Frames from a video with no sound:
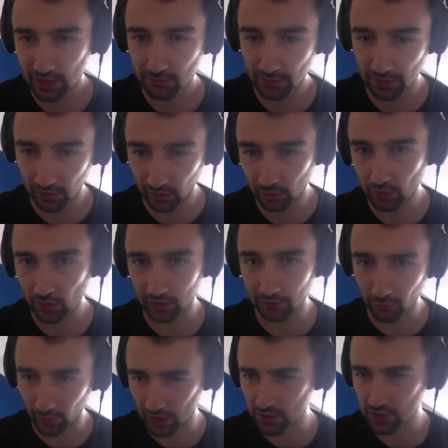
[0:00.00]
to be no kind of
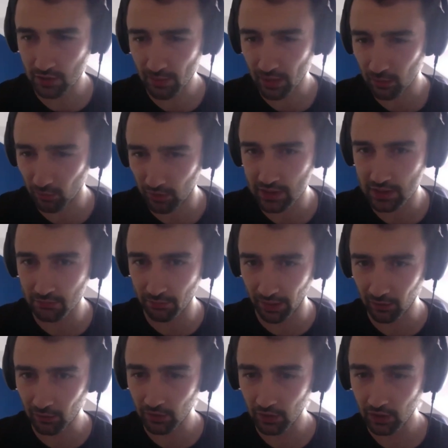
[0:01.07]
question about what it's
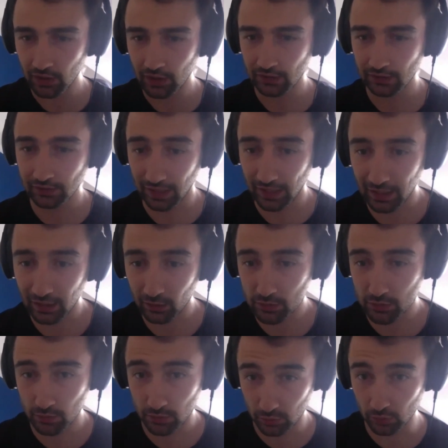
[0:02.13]
about, that
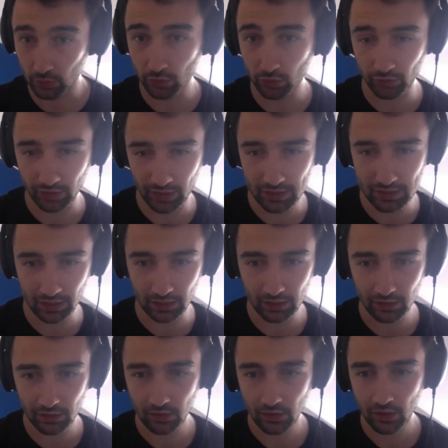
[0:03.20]
helps with your creating
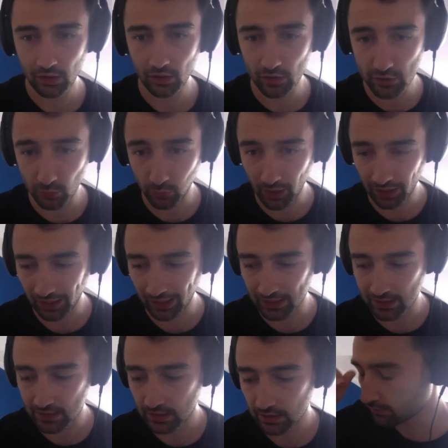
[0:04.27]
it, as well
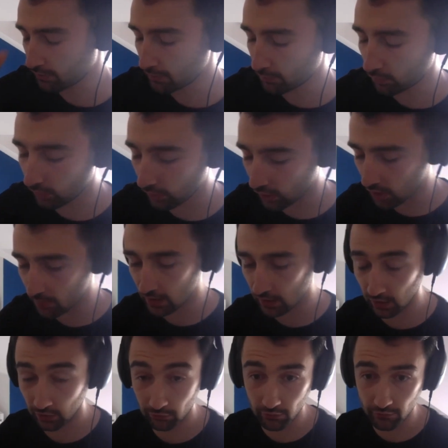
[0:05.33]
as people who are going to be
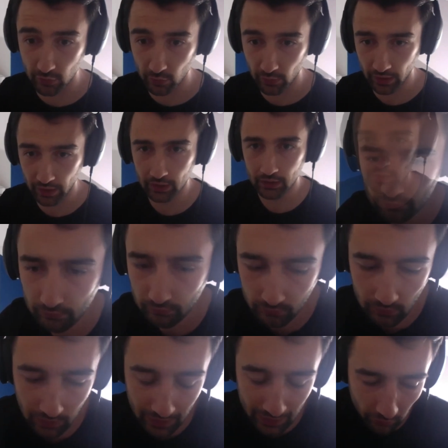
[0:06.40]
kind of reviewing it
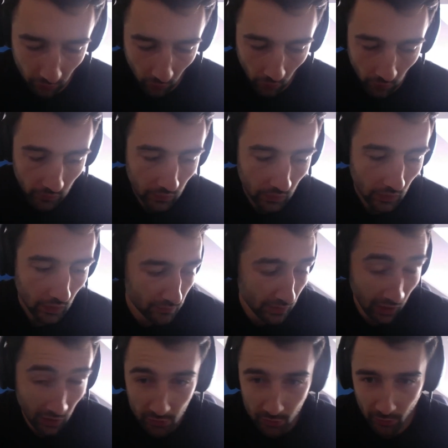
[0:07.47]
later on. The
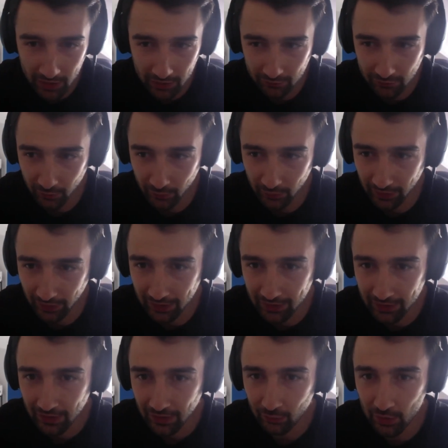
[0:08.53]
other way of doing it,
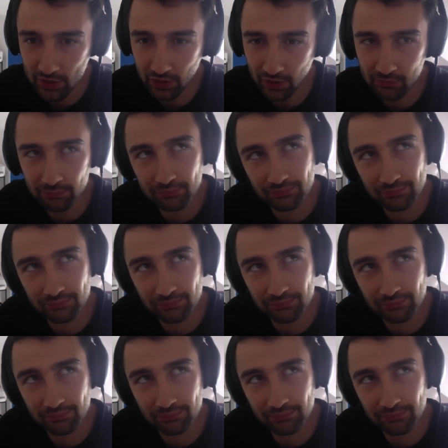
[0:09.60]
which I